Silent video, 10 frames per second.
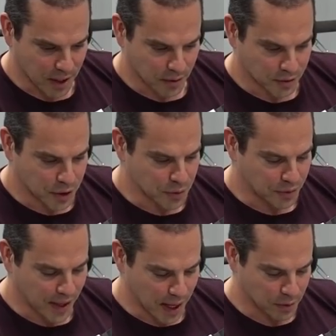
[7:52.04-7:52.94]
around
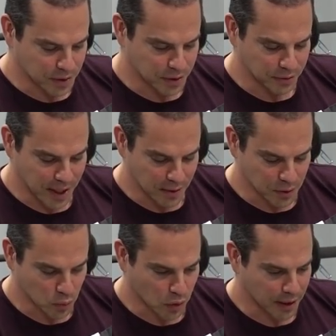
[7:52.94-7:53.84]
2000,
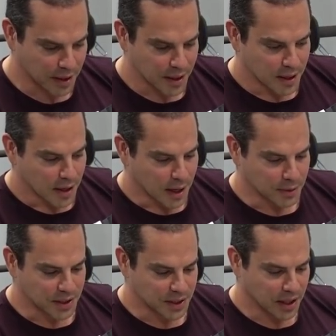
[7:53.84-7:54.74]
2001. I
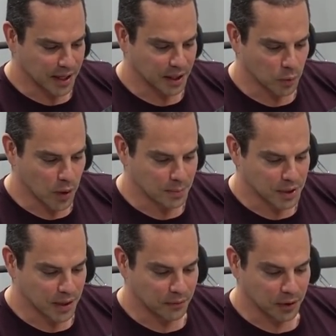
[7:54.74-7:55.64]
was designing a
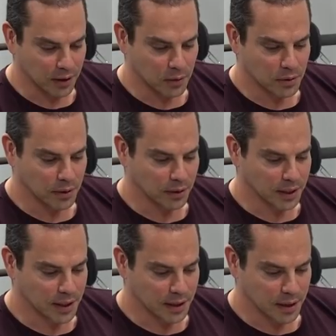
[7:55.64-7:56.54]
website for
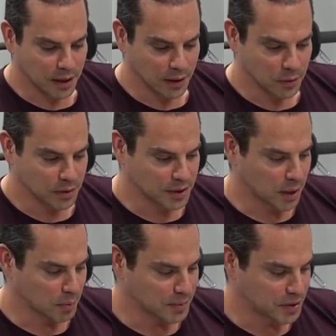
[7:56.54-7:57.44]
a local
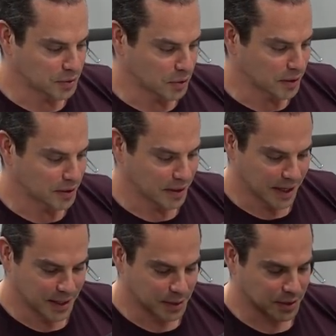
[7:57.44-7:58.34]
supplement store,
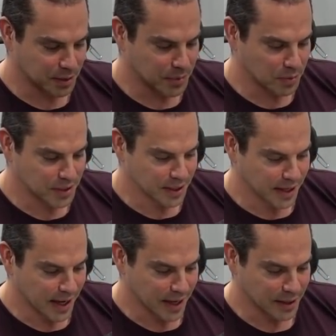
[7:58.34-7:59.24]
and these are some notes that I
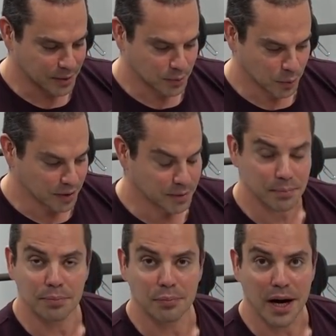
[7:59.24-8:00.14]
had. It's one of the
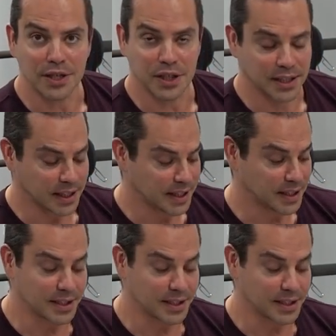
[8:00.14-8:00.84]
projects that I did,